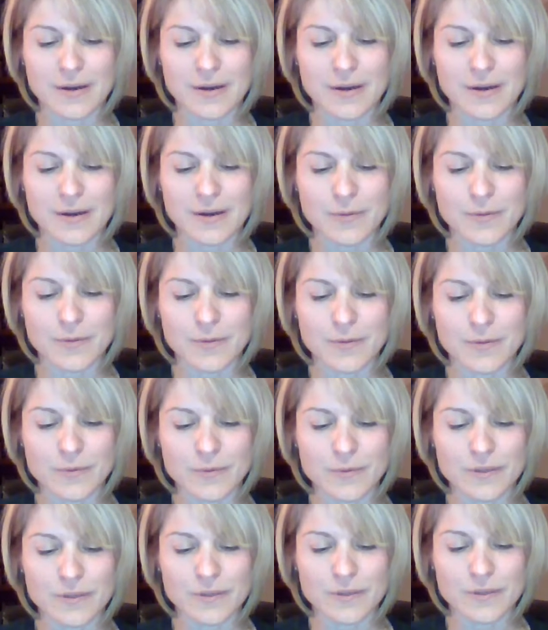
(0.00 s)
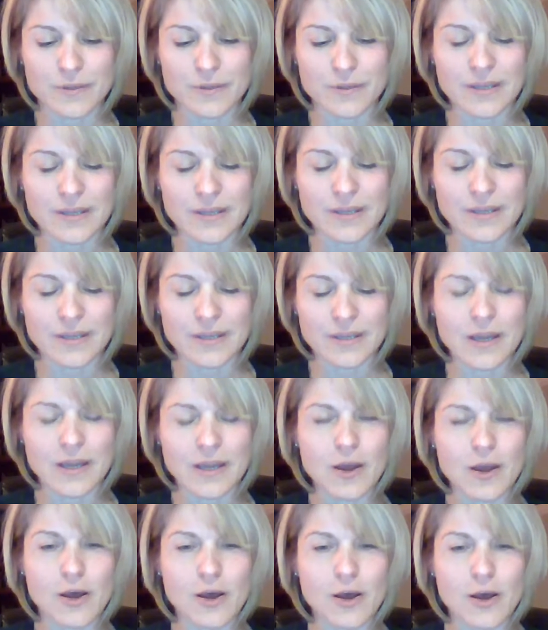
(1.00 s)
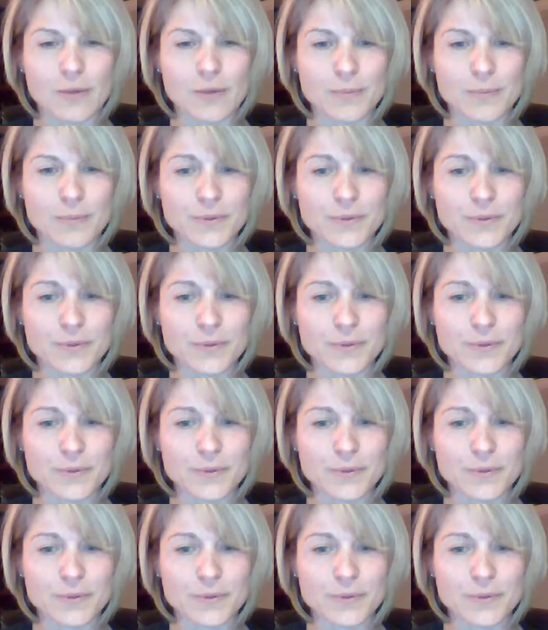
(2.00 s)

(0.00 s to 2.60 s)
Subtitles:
really humbles